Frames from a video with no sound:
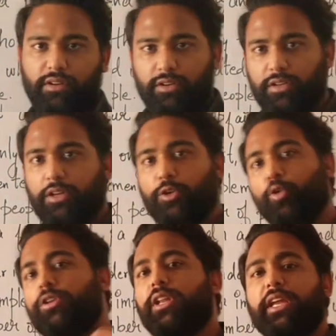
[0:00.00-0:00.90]
The
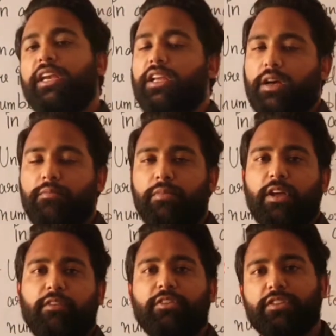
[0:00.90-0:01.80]
total income
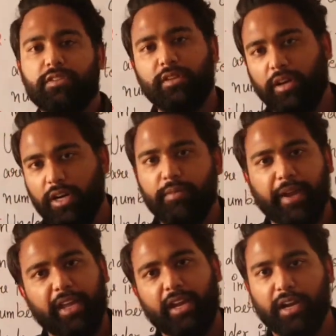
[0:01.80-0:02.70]
which is earned by
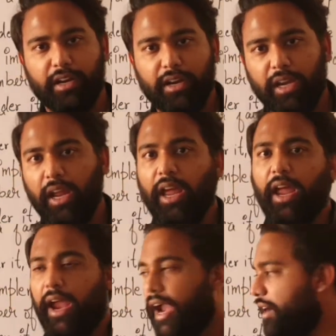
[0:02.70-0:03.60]
a country,
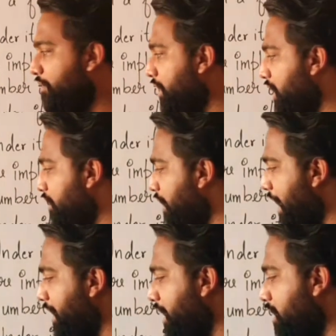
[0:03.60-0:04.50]
and we
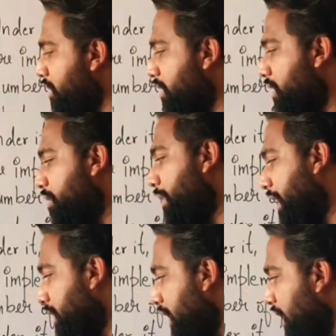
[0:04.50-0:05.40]
divide it
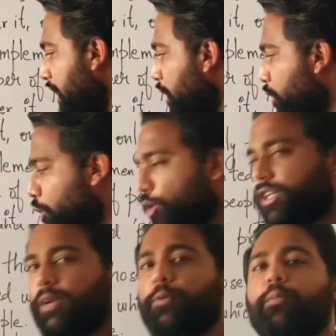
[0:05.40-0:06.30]
by the
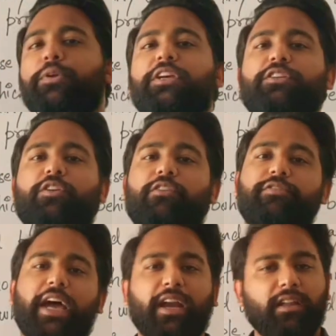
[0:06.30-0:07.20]
total population of
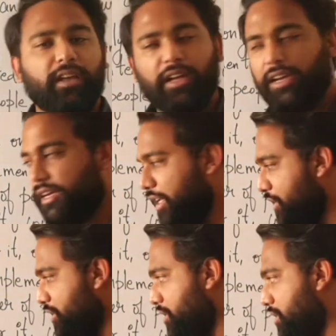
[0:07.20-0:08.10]
that
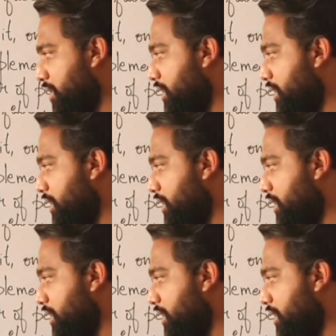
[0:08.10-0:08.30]
nation.